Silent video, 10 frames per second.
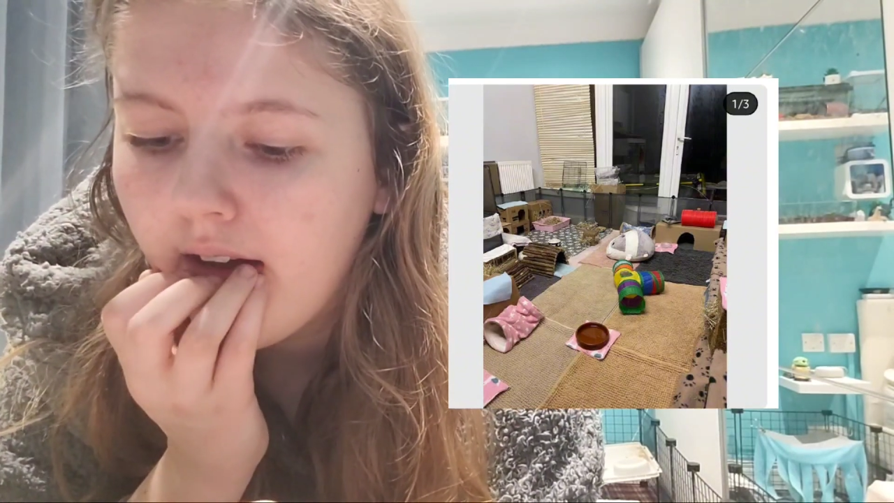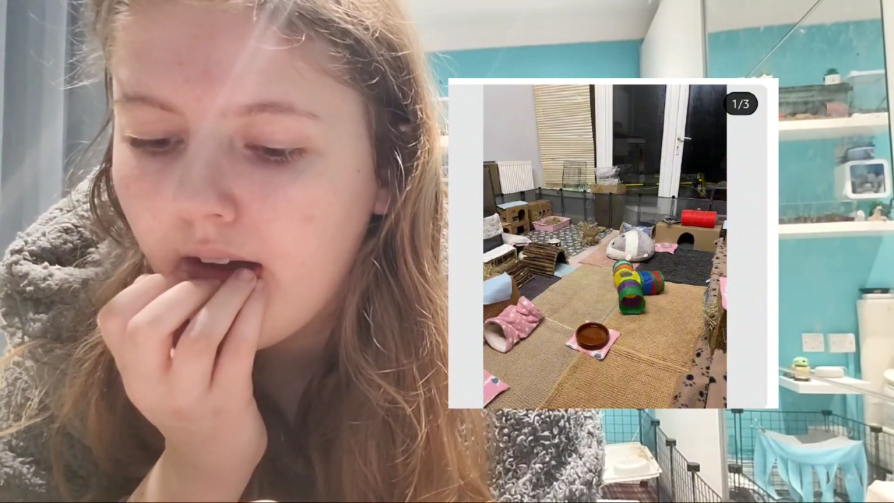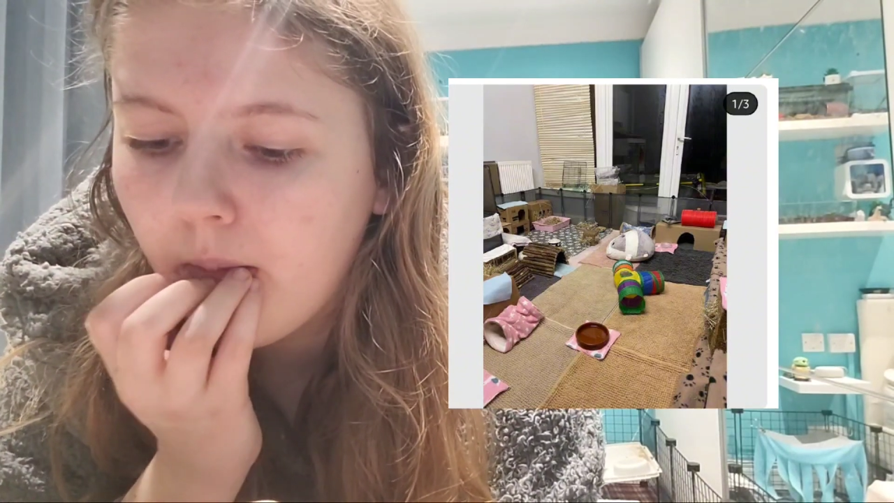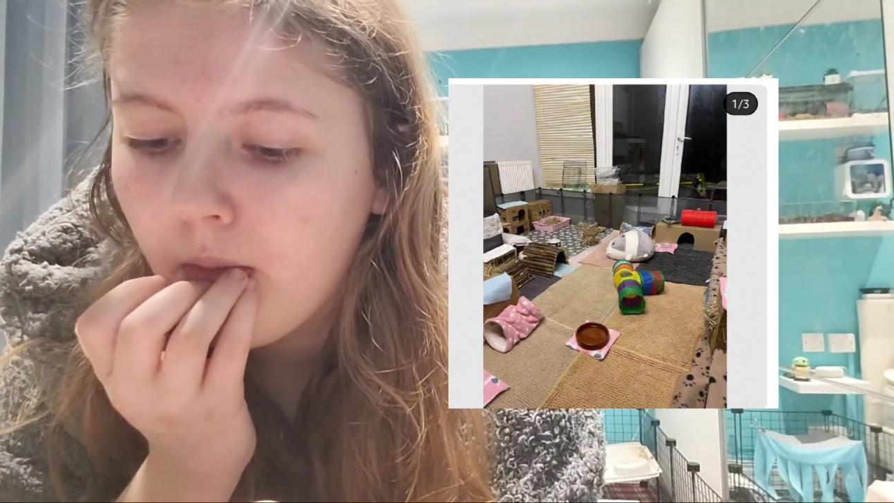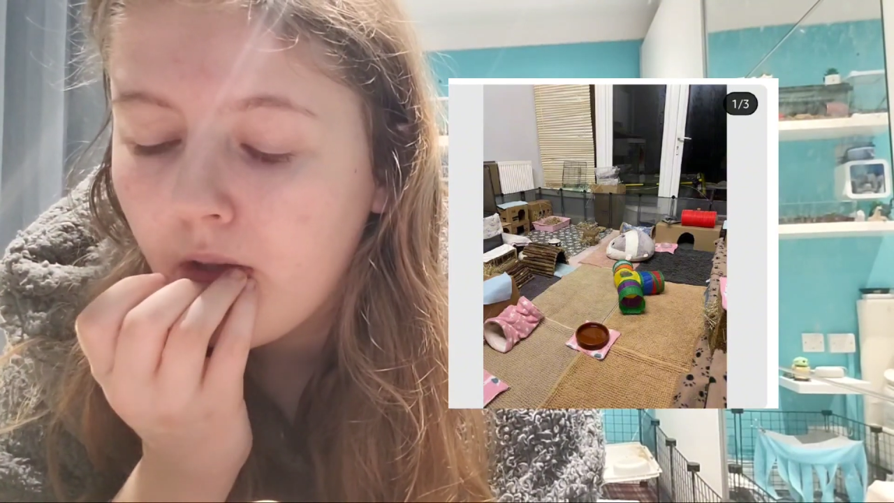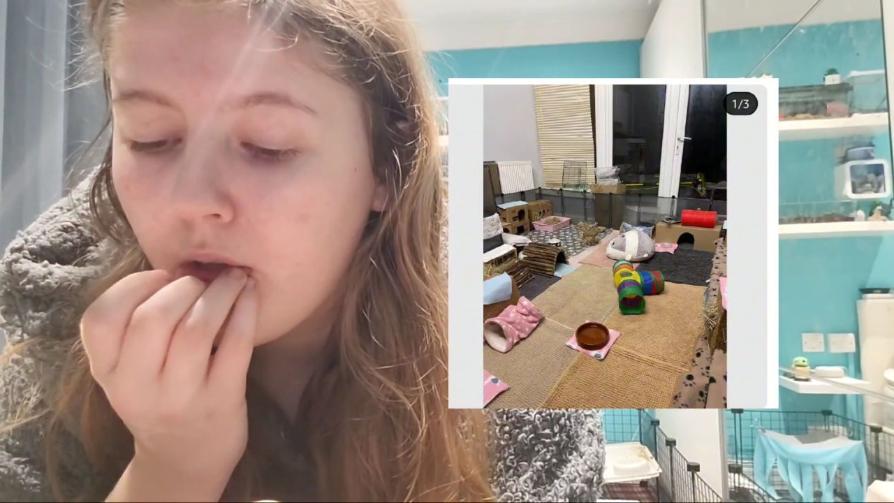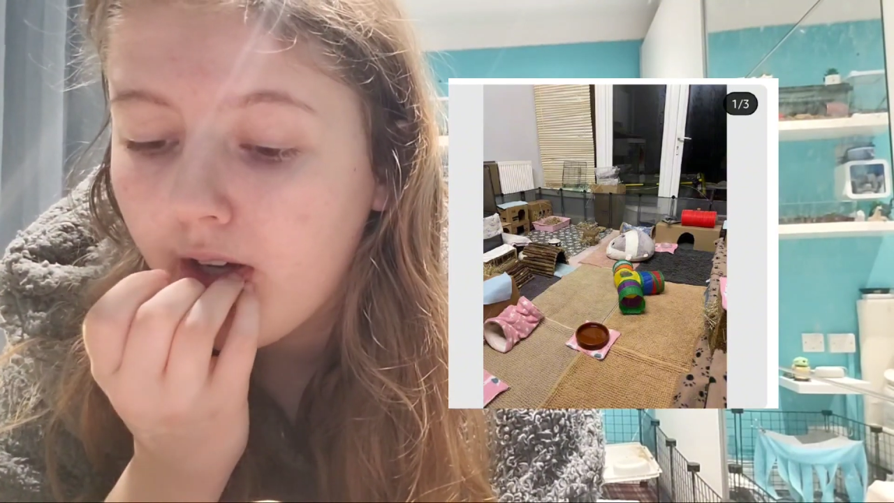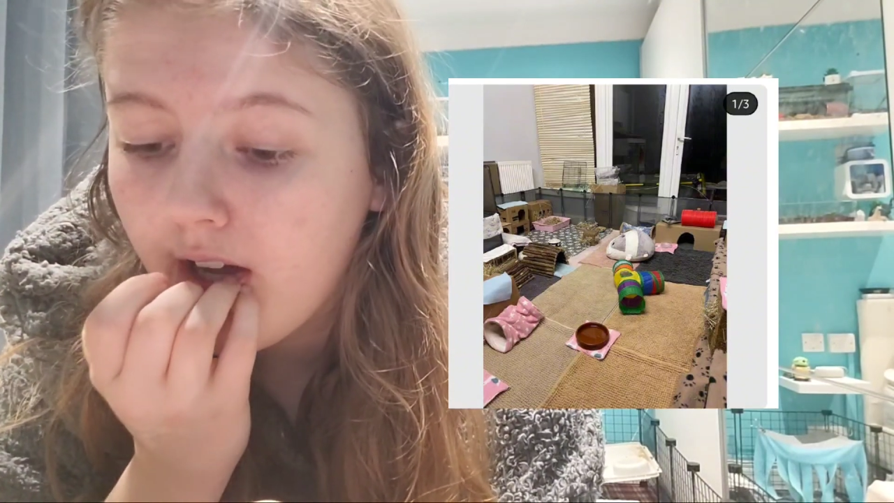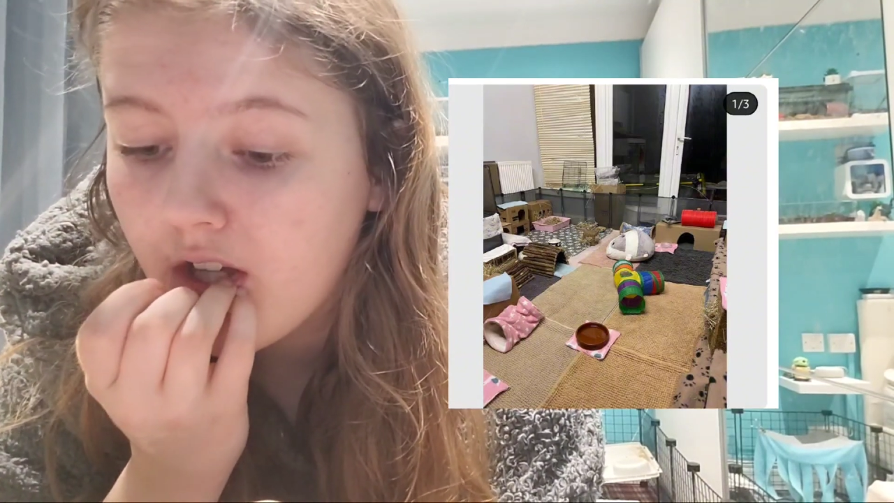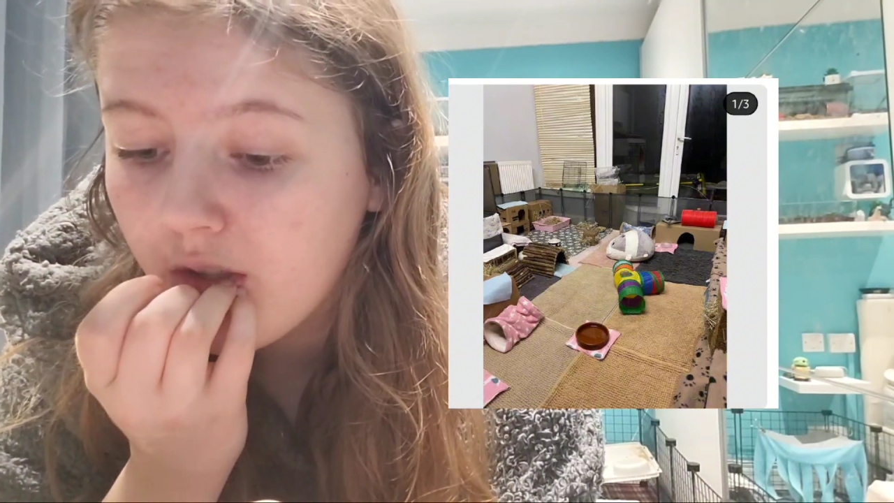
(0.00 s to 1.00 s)
your
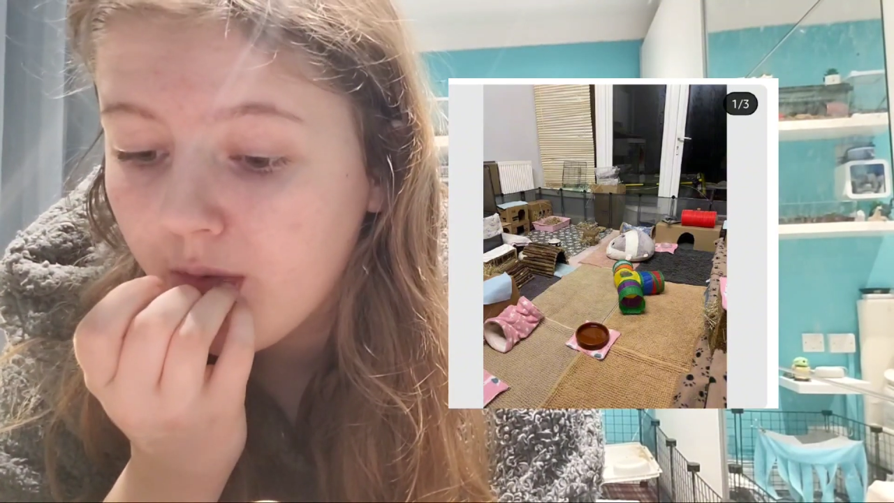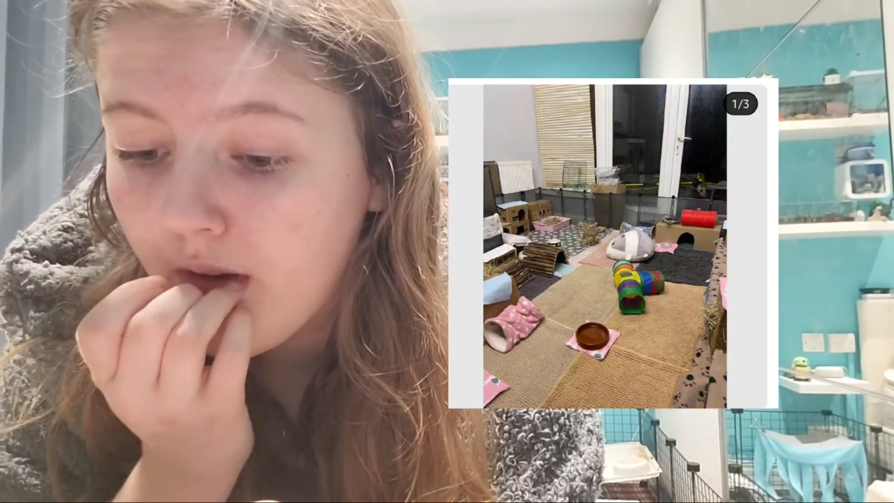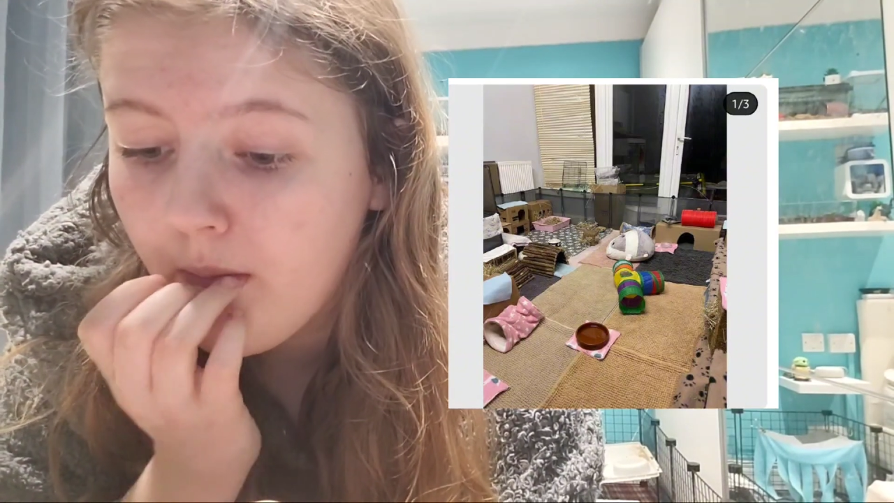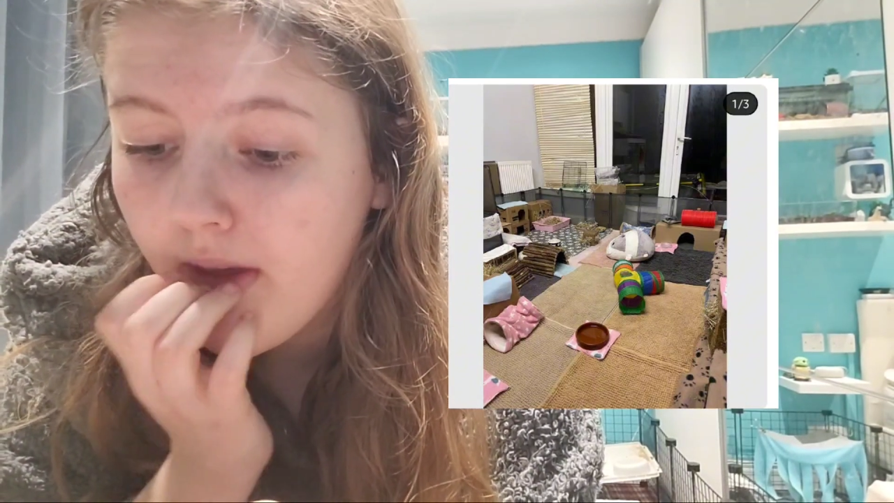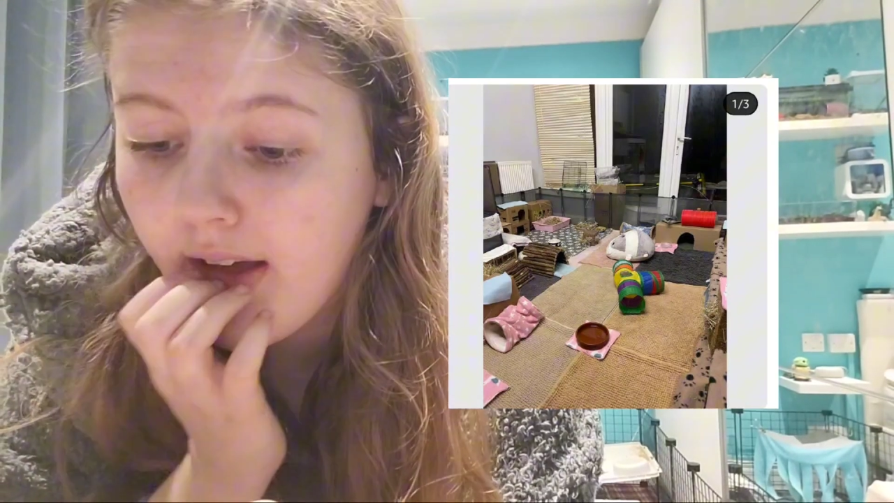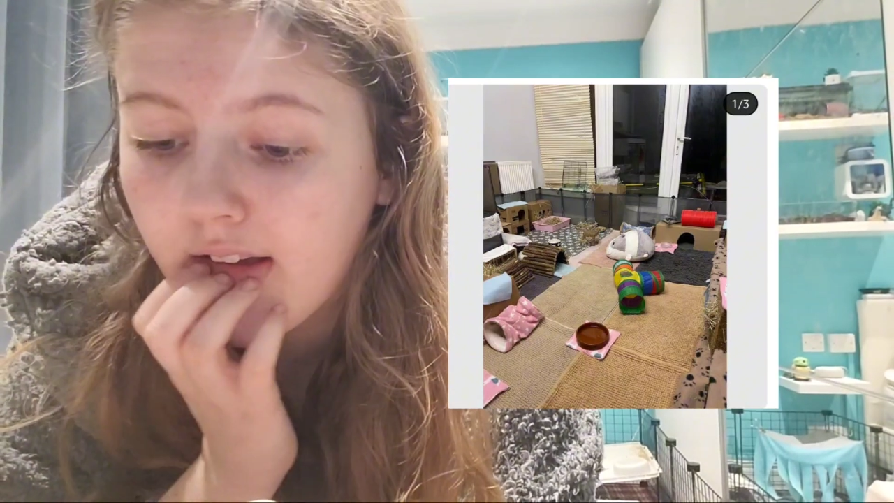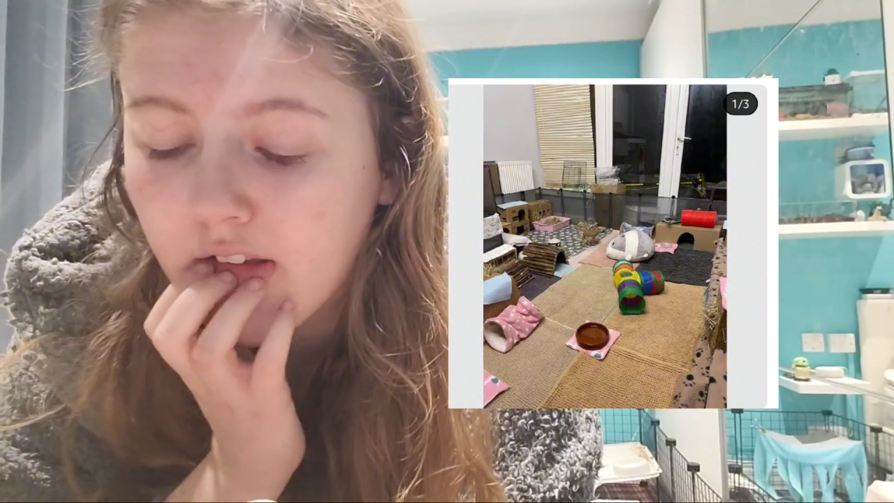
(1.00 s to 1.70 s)
cage is very big,